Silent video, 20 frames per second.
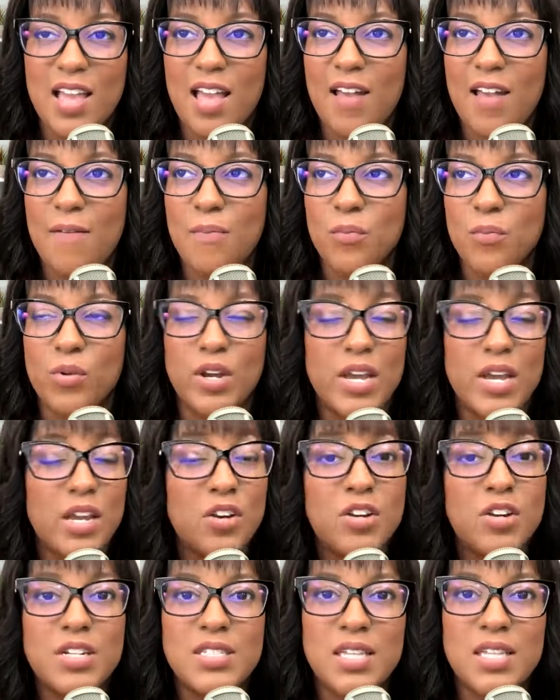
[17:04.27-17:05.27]
and we're
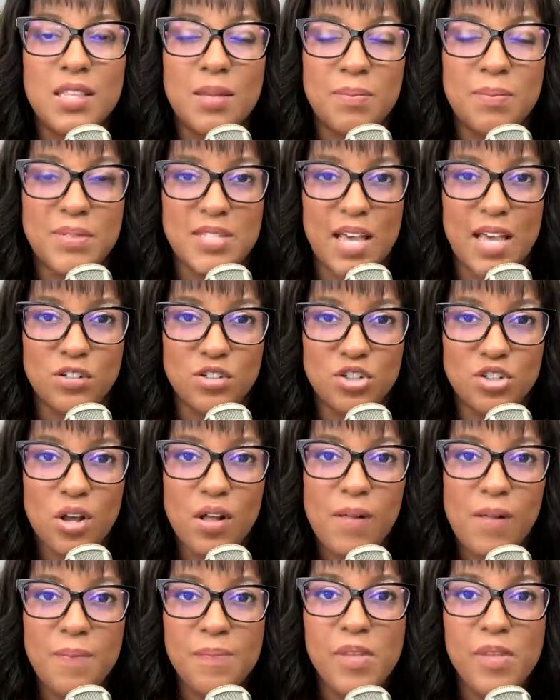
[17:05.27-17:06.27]
increasing the
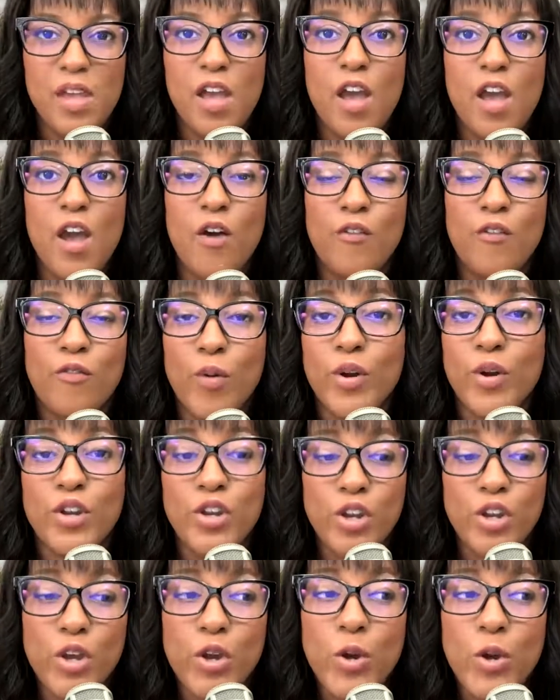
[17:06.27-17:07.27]
potential for
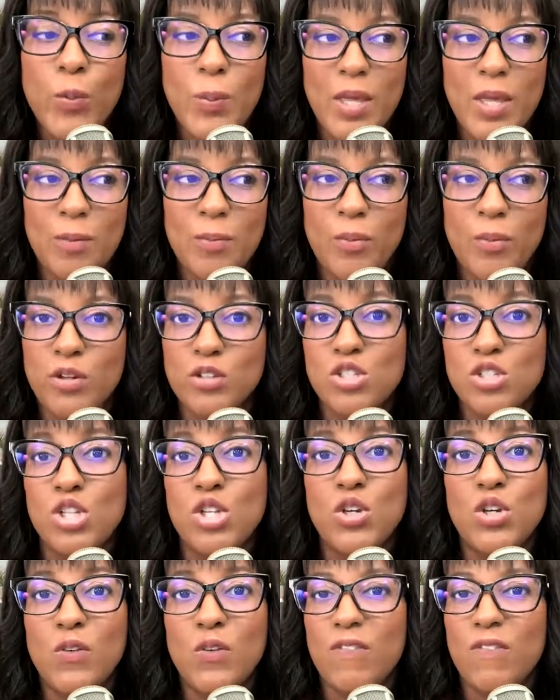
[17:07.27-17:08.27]
new people
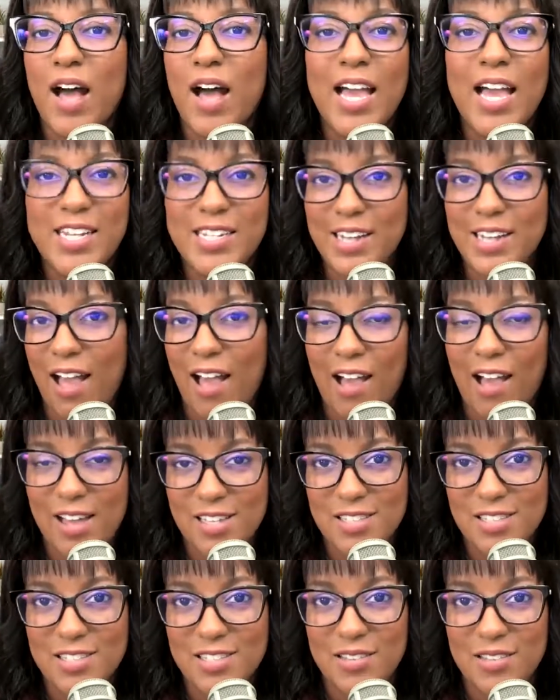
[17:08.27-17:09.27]
to find
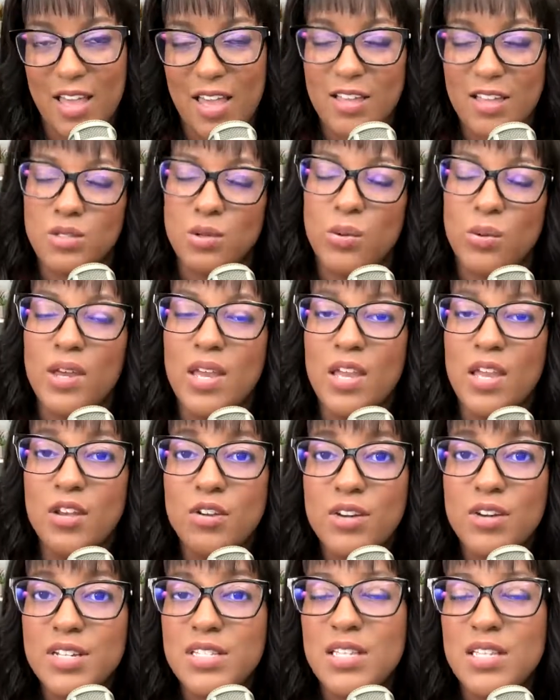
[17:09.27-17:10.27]
us. Okay. So we're
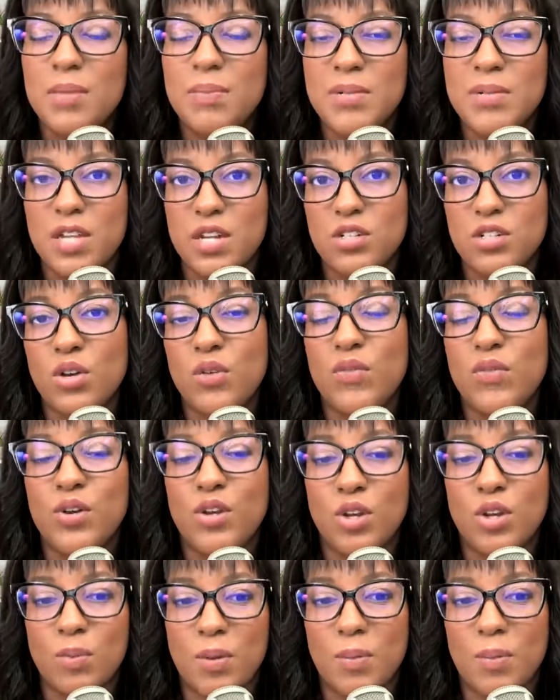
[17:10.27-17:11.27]
increasing the potential for
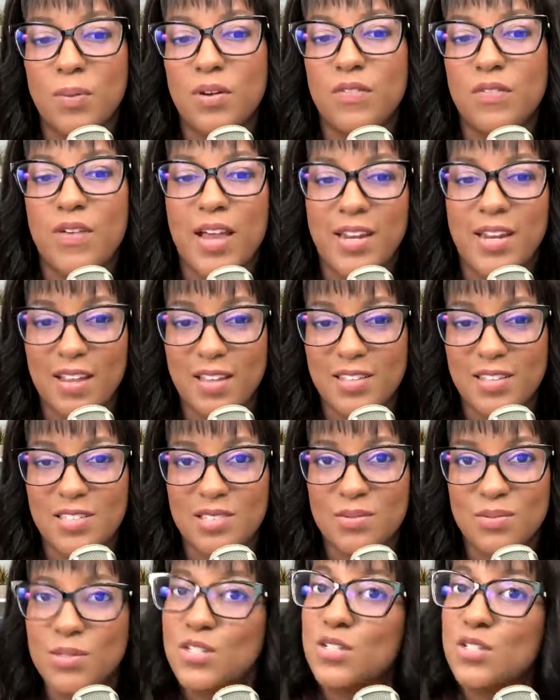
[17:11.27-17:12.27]
new people to find
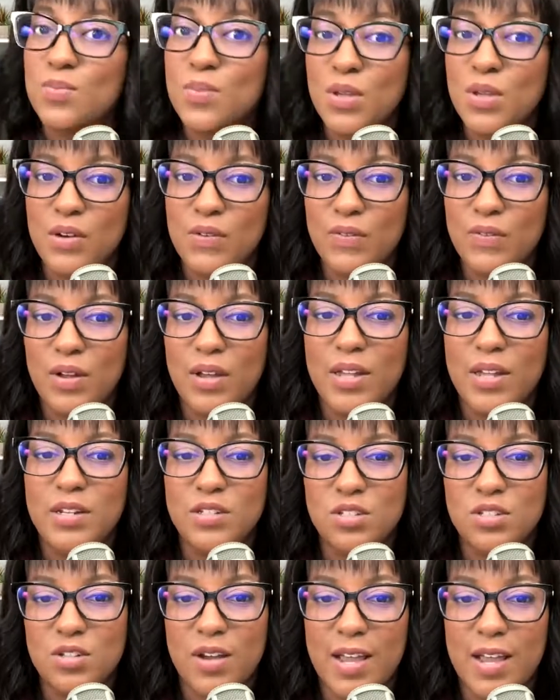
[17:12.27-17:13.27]
us, which is beautiful. And
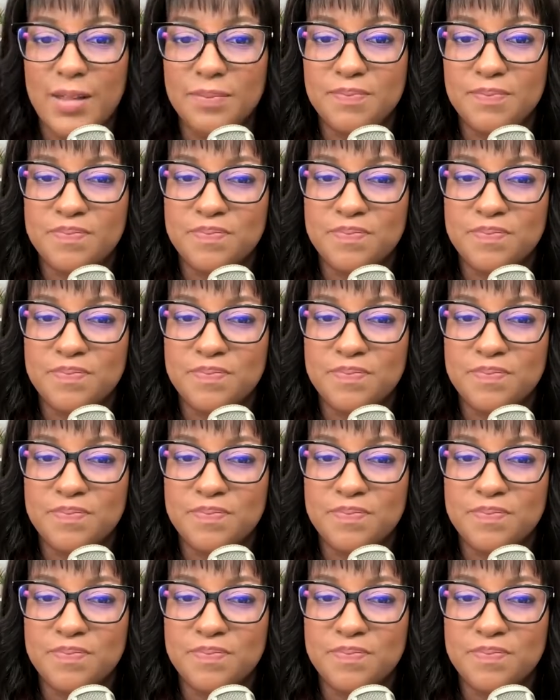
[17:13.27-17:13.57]
it's great.